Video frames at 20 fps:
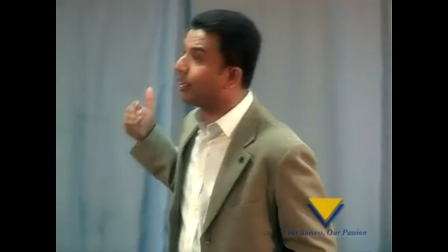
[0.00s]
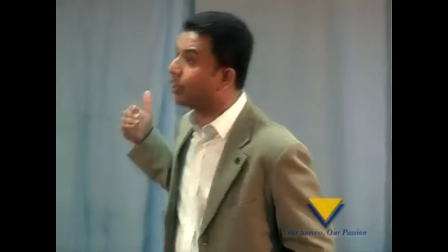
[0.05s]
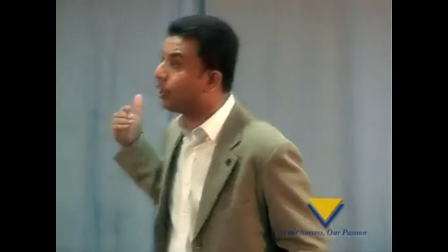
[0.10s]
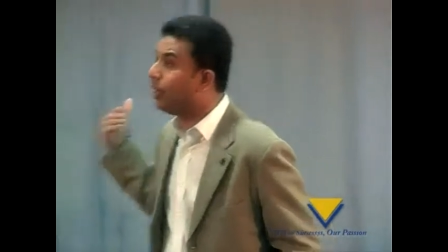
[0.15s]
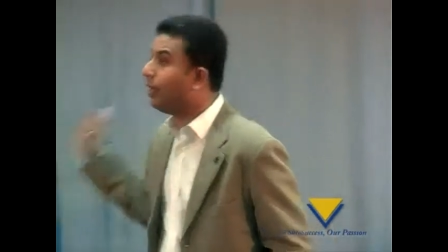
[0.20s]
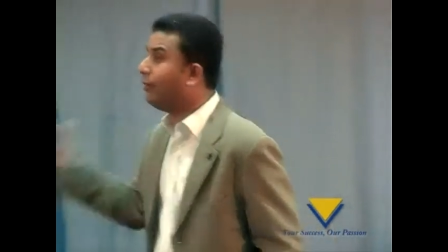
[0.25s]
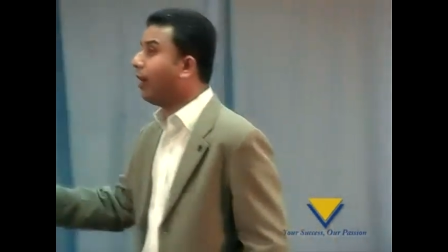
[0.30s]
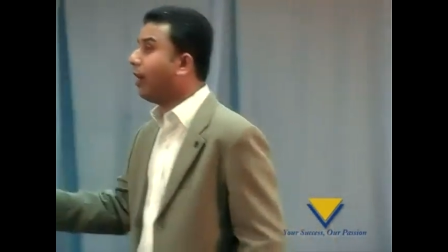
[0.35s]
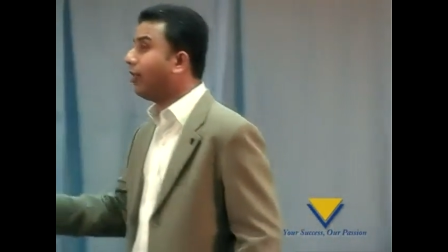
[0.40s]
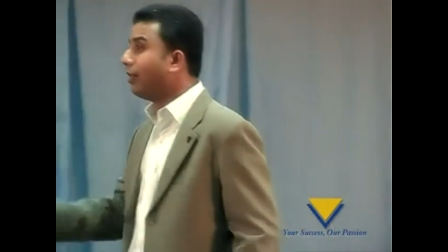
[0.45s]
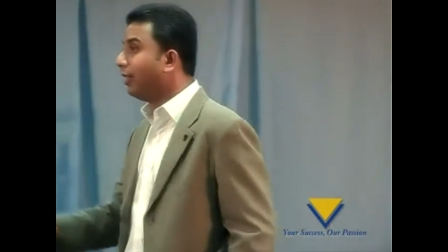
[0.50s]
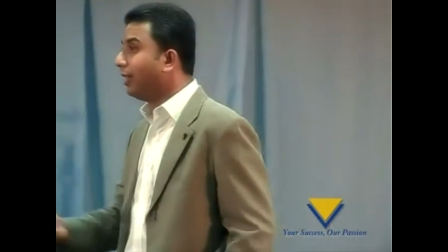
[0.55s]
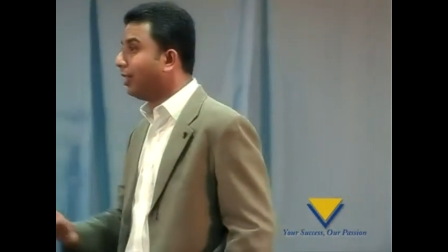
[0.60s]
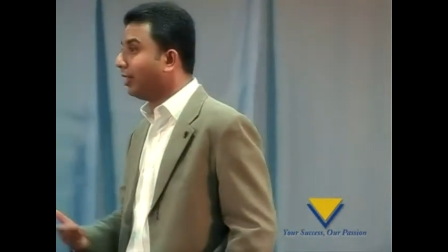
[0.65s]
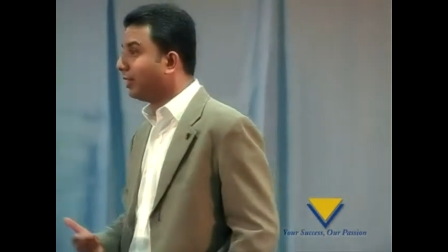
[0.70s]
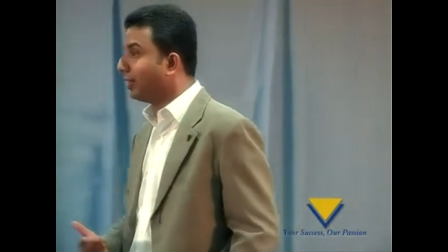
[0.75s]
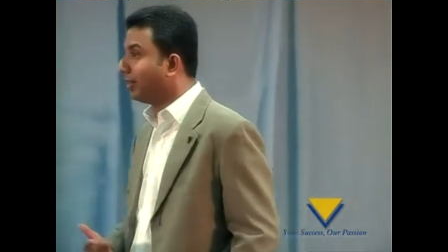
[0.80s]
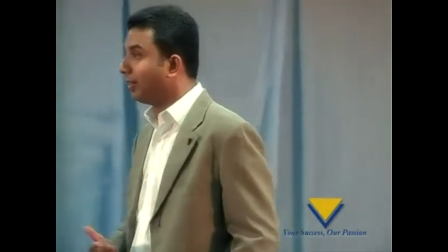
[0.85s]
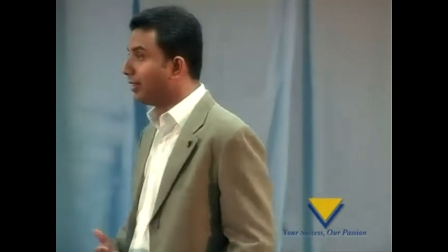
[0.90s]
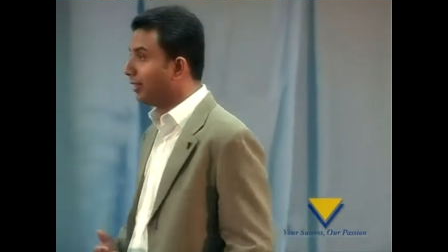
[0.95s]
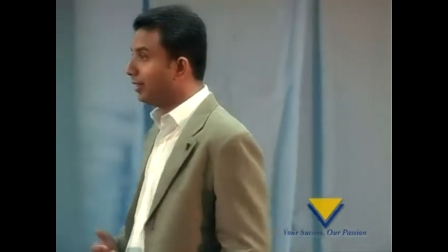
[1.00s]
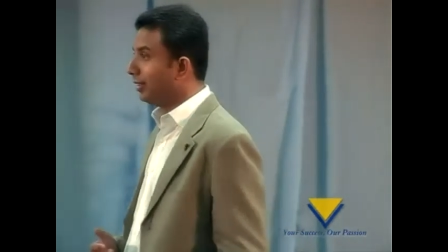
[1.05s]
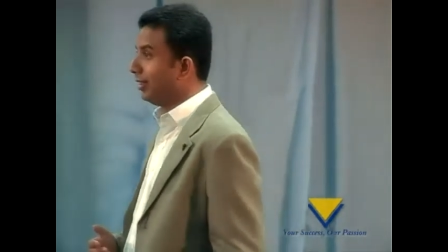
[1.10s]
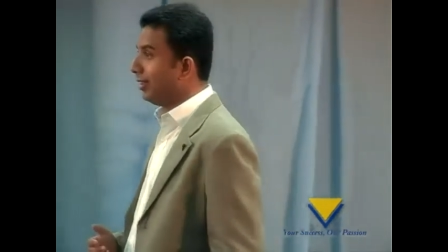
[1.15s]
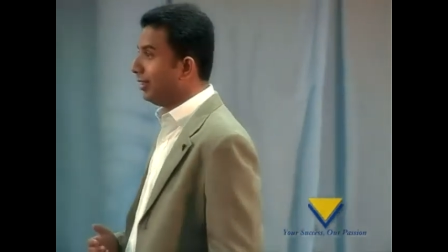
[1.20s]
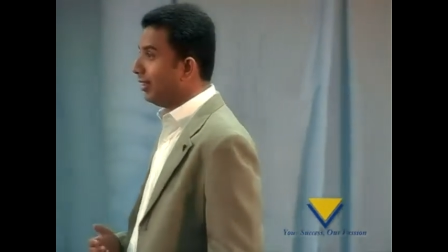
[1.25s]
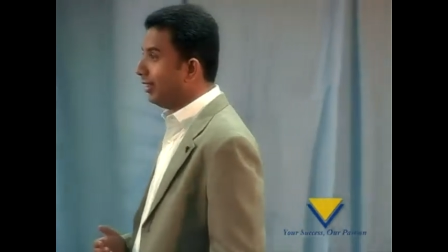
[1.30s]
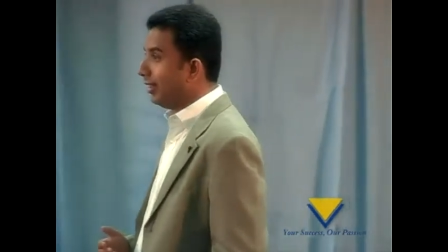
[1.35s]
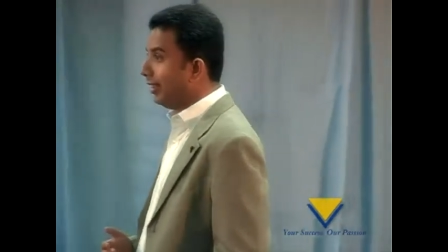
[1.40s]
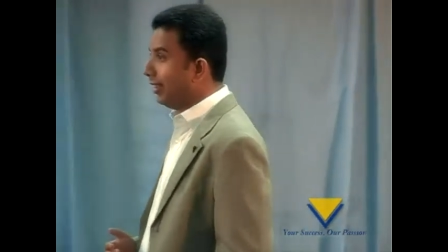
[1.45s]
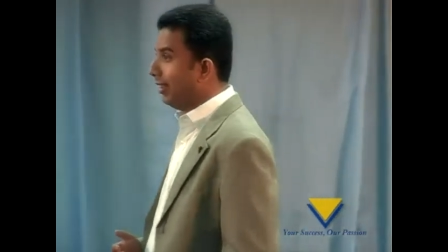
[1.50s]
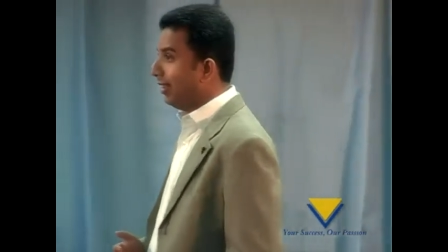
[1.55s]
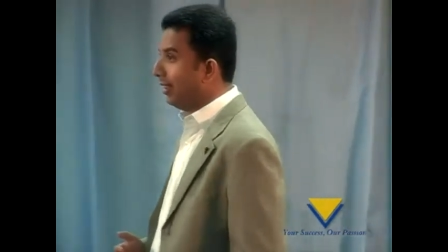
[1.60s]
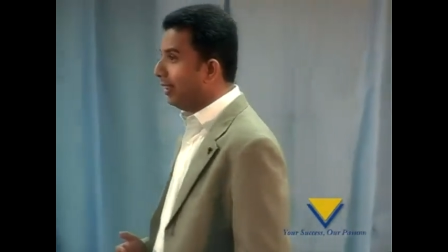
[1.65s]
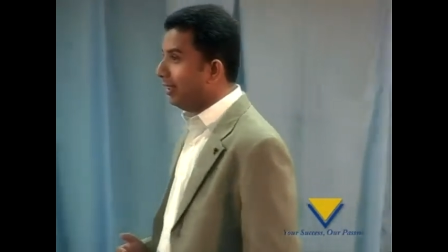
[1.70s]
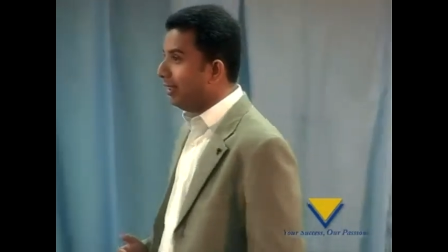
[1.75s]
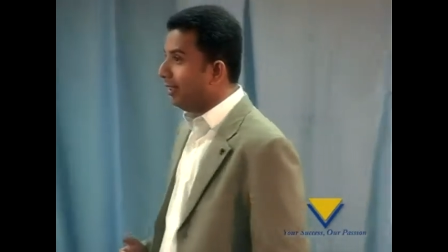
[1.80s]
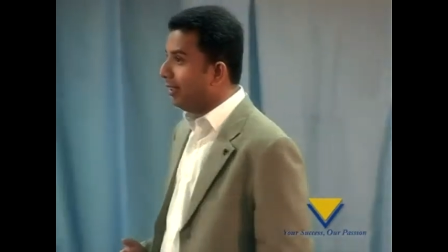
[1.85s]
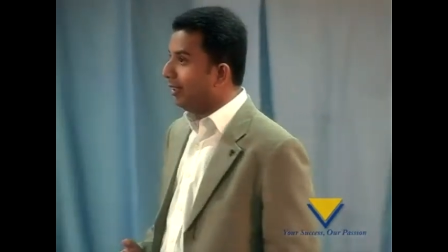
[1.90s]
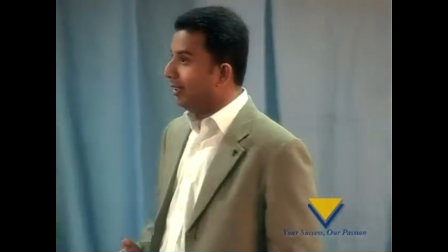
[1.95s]
achieve out of this?
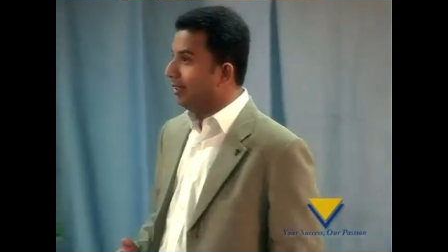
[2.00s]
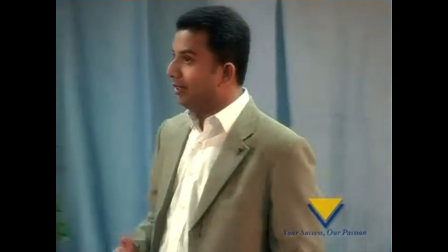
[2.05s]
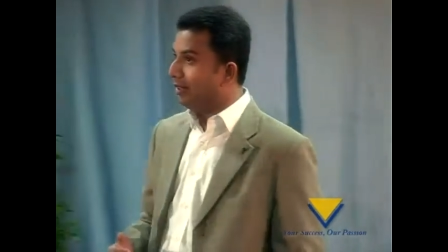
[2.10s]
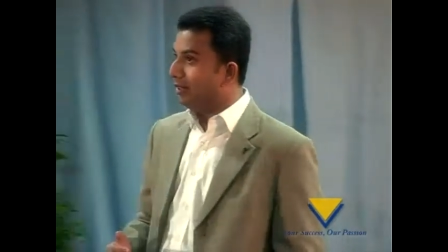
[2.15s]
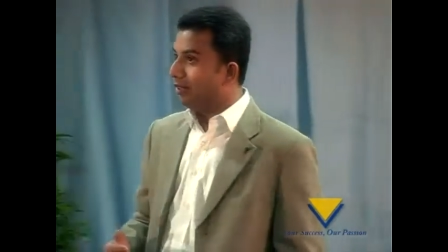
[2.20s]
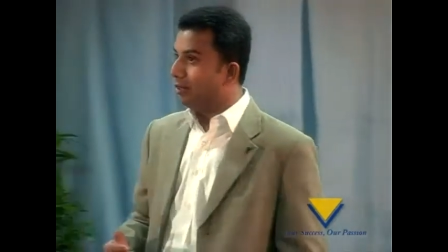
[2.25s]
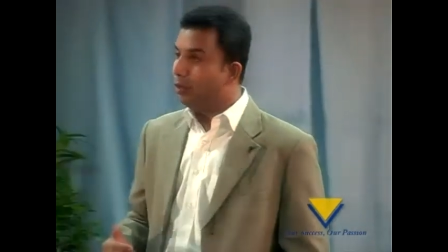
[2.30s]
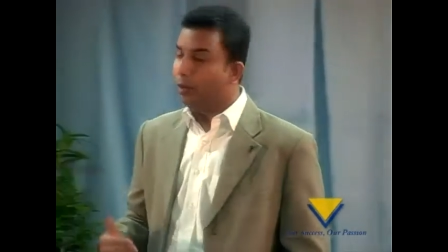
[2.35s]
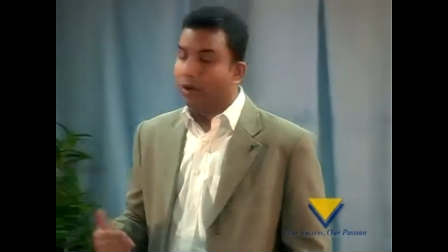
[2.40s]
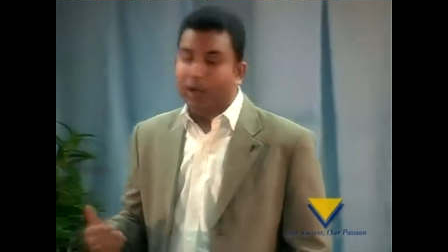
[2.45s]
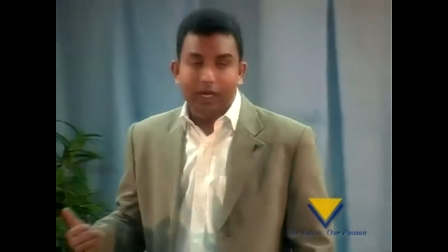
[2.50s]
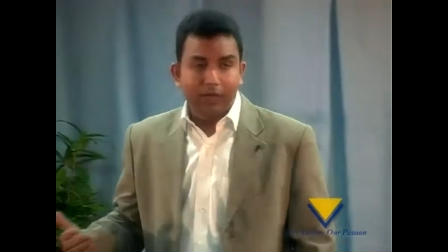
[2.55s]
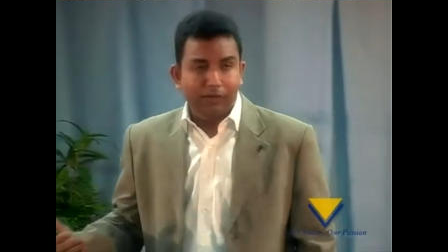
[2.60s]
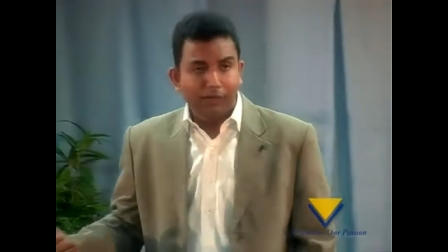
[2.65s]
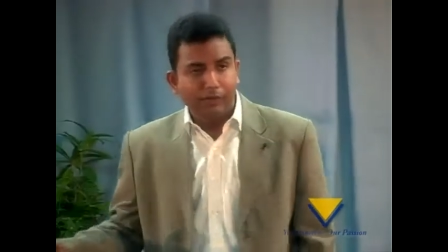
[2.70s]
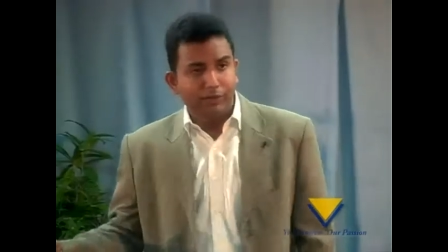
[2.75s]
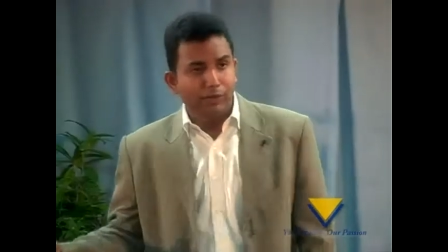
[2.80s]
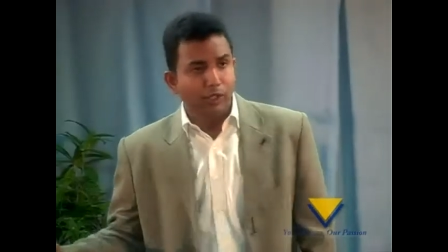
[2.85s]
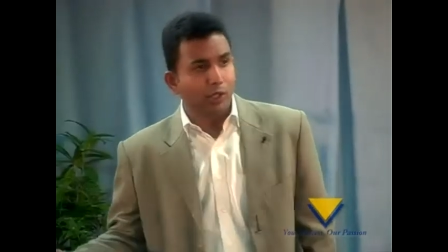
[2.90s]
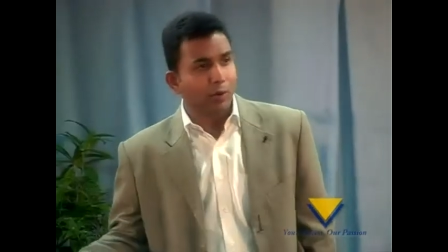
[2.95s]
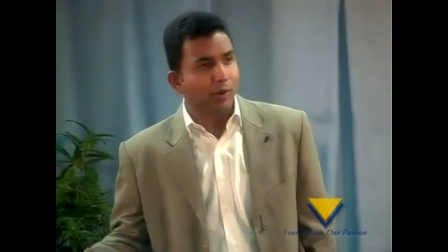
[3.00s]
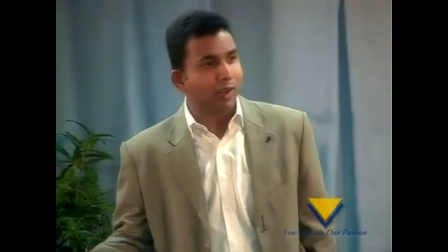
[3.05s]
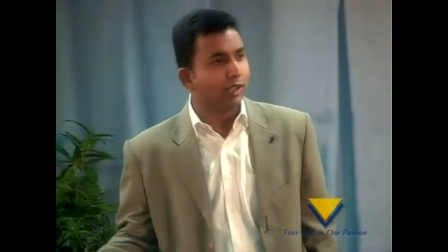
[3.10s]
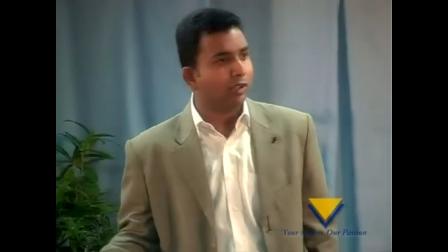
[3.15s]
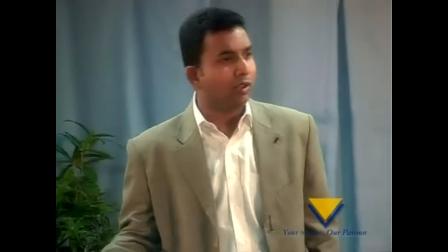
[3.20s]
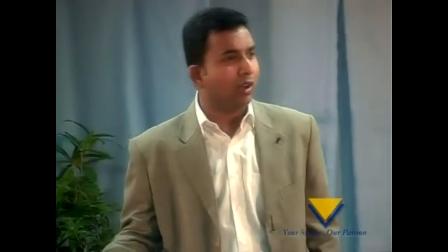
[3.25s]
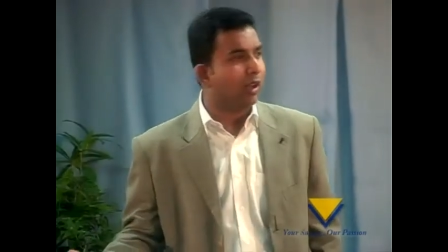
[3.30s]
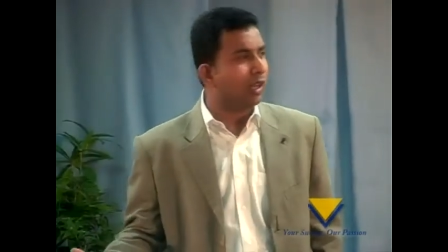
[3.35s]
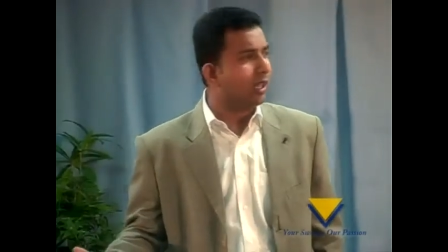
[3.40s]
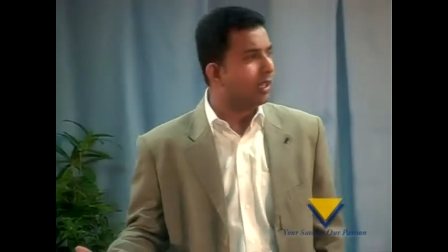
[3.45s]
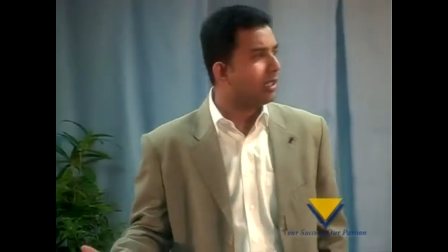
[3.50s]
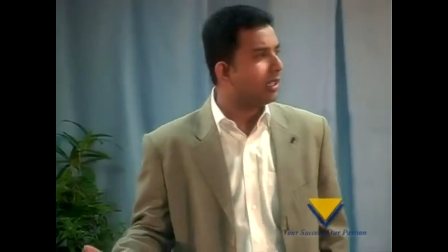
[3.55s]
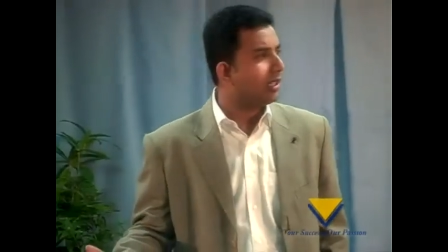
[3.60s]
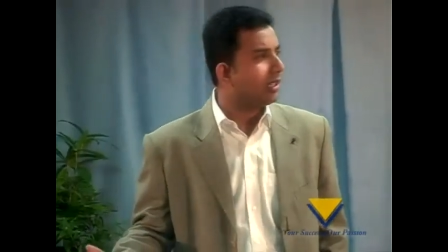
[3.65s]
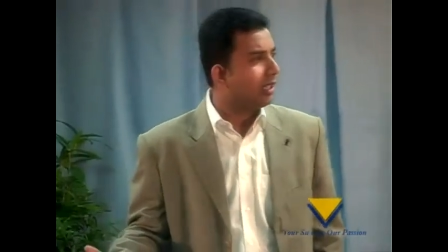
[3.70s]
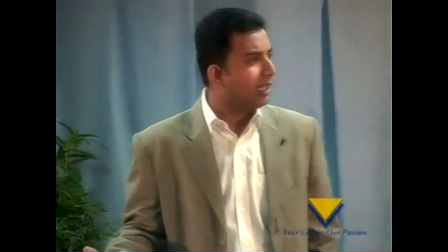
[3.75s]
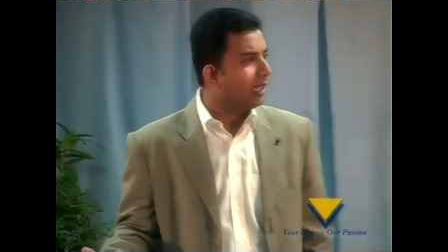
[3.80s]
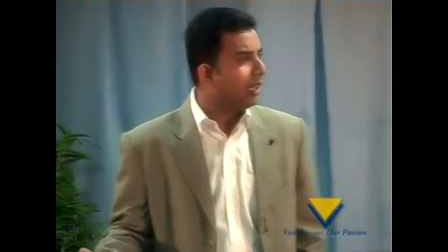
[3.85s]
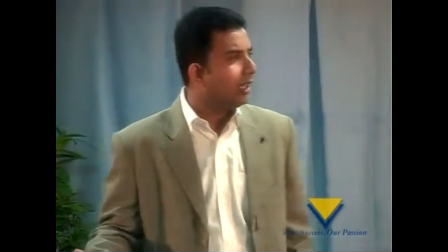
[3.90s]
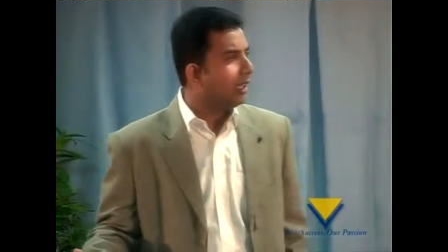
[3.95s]
250 US dollars?